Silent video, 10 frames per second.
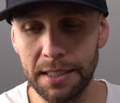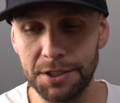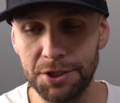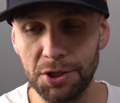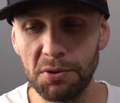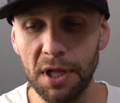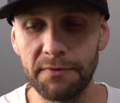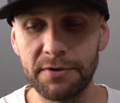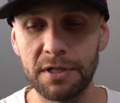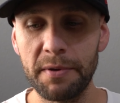show
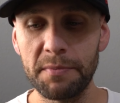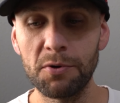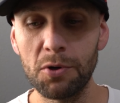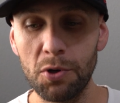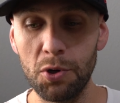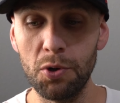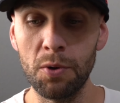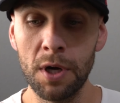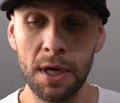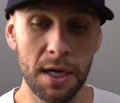love to the people
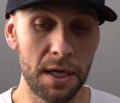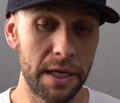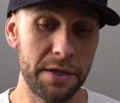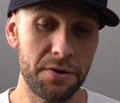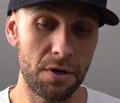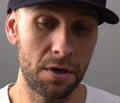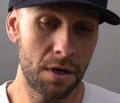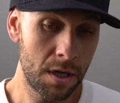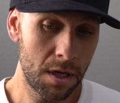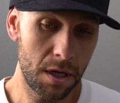who
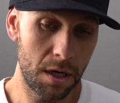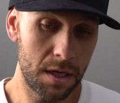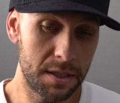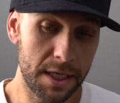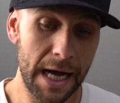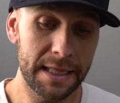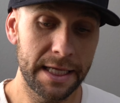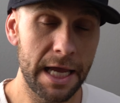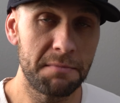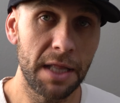either got
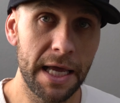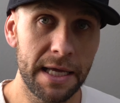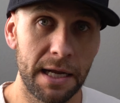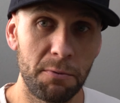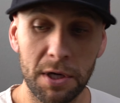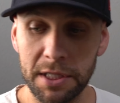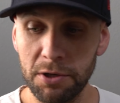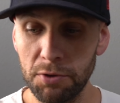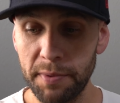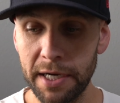in the game late and want the
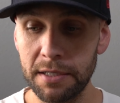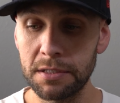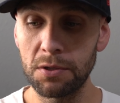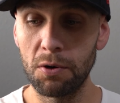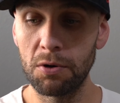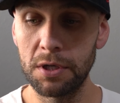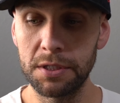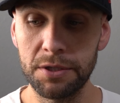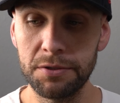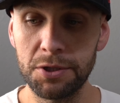old pairs, or
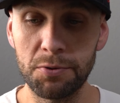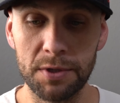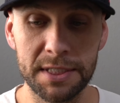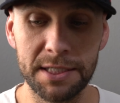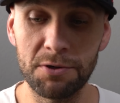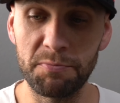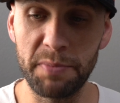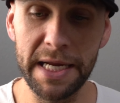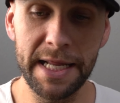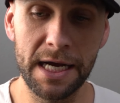dudes who are still
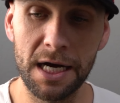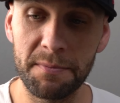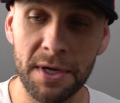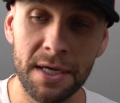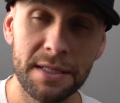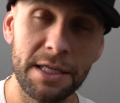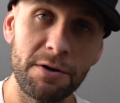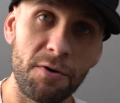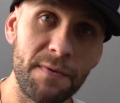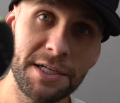beating up
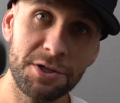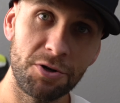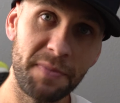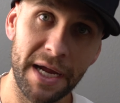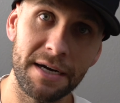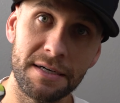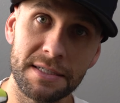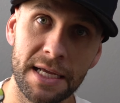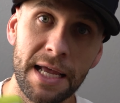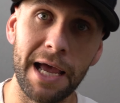their original
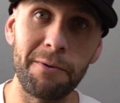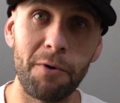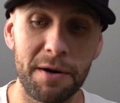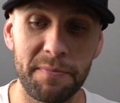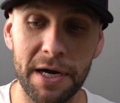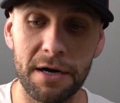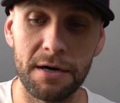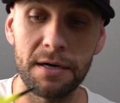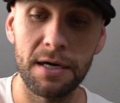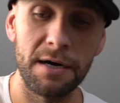pairs and want a
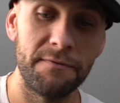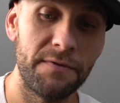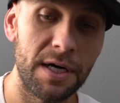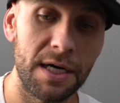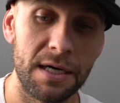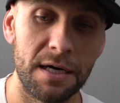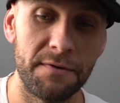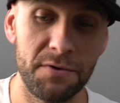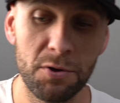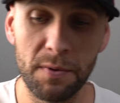pair
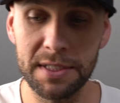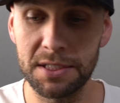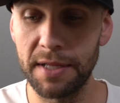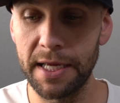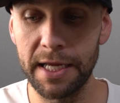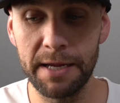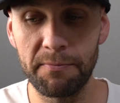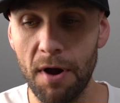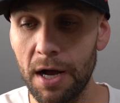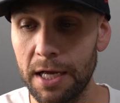of new ones so they can
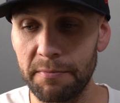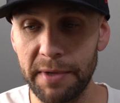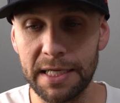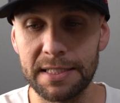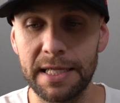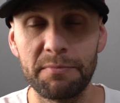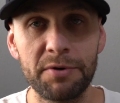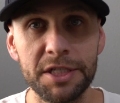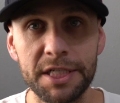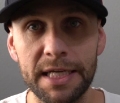keep rocking them because they
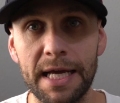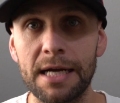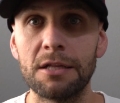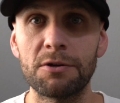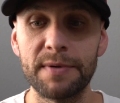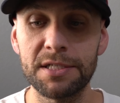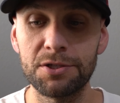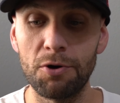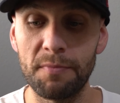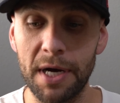appreciate that colorway
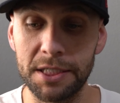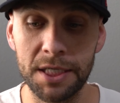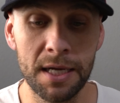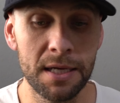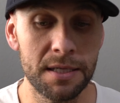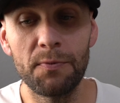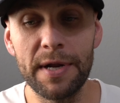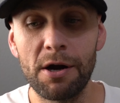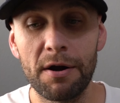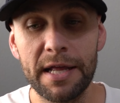so much.
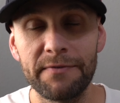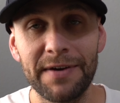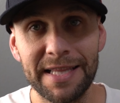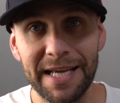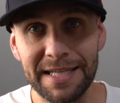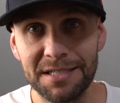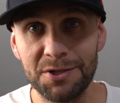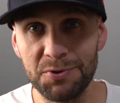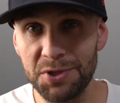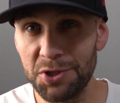Regarding if I think it's
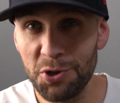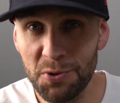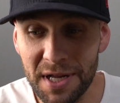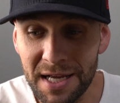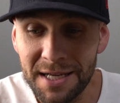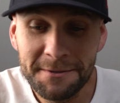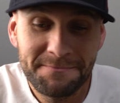too soon,